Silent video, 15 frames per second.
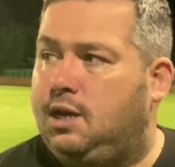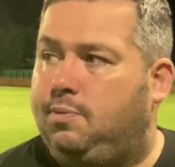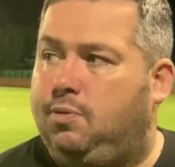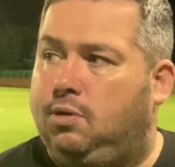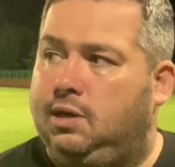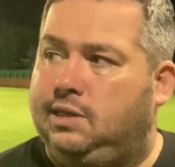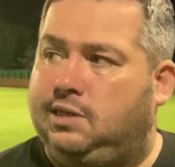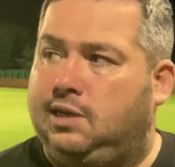but
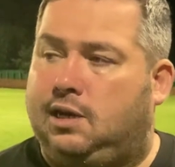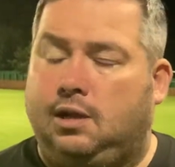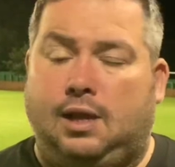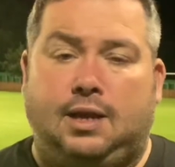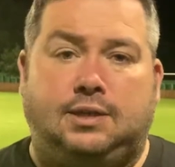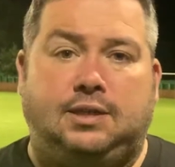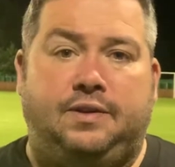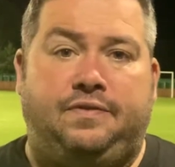it's a
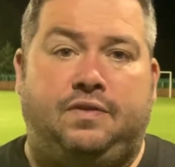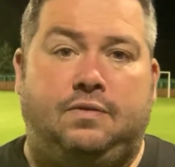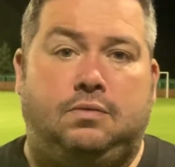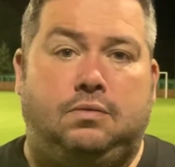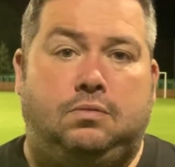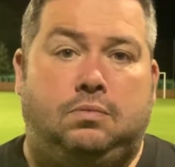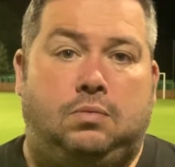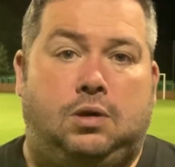collective.
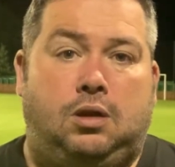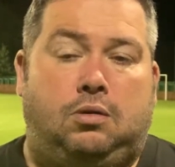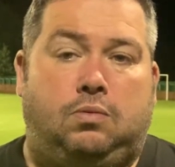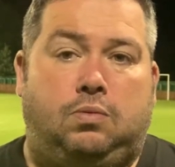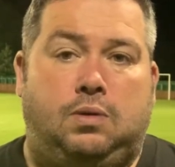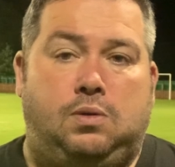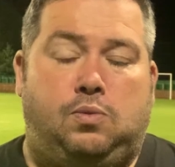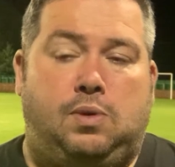You know,
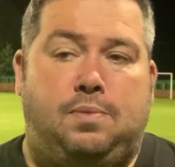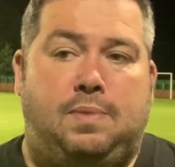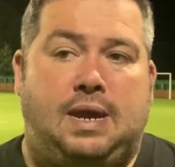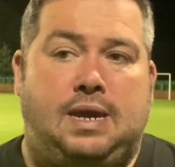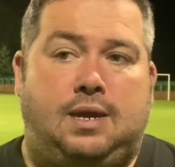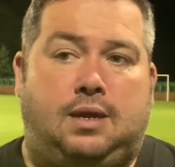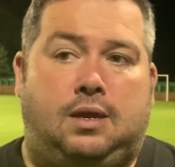we make